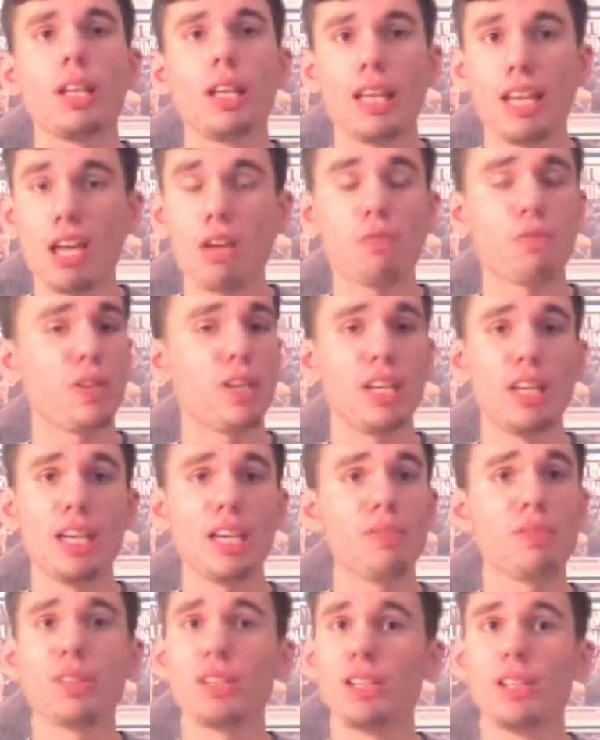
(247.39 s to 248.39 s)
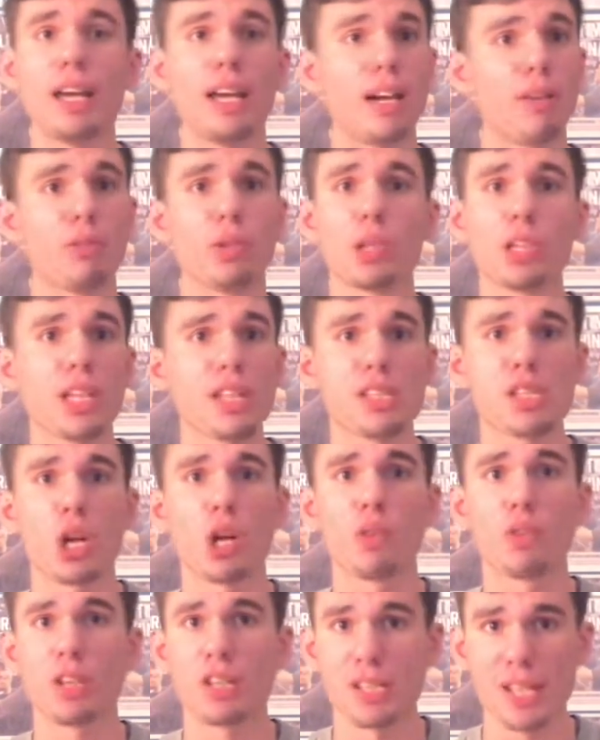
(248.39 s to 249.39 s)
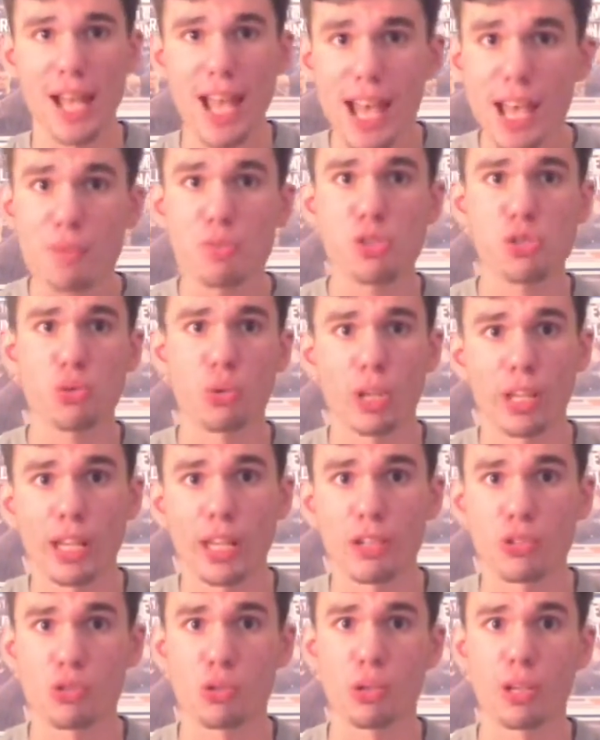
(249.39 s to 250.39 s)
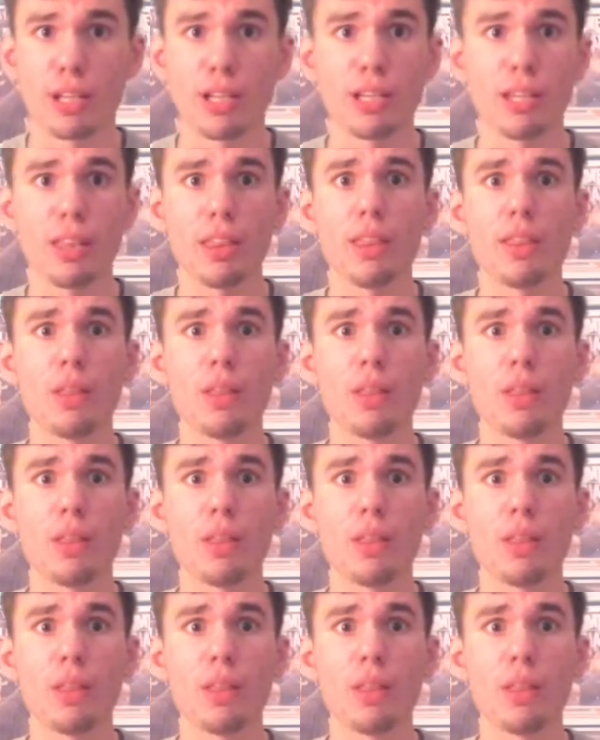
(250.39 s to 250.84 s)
if he even ever gets over his hamstring injury,